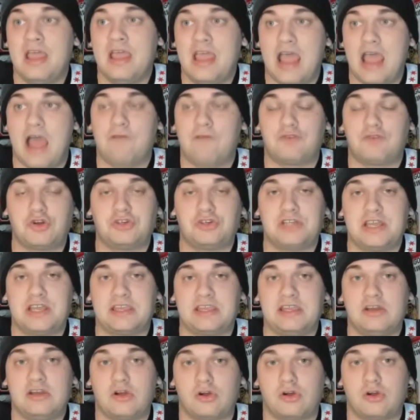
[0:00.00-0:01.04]
after
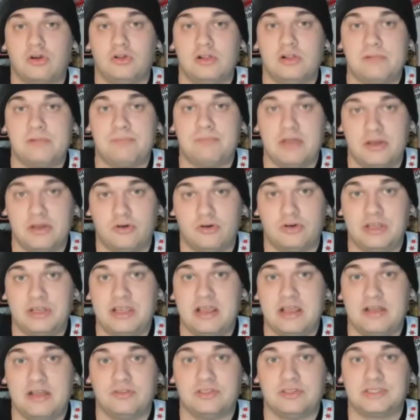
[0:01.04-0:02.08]
taking an early penalty
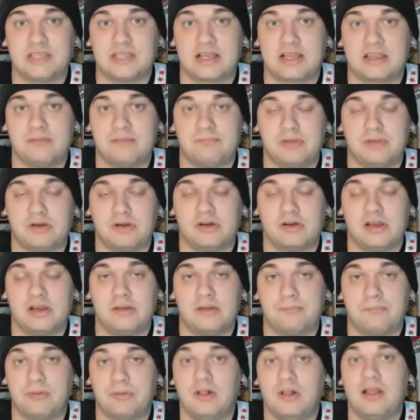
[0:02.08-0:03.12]
in the second period
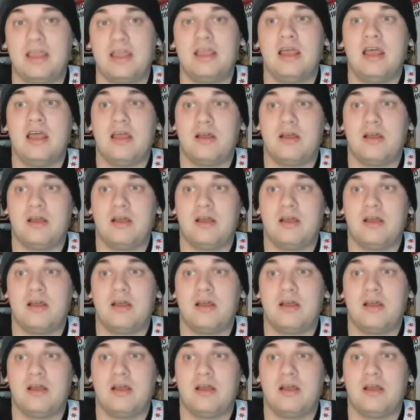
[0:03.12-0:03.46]
of play.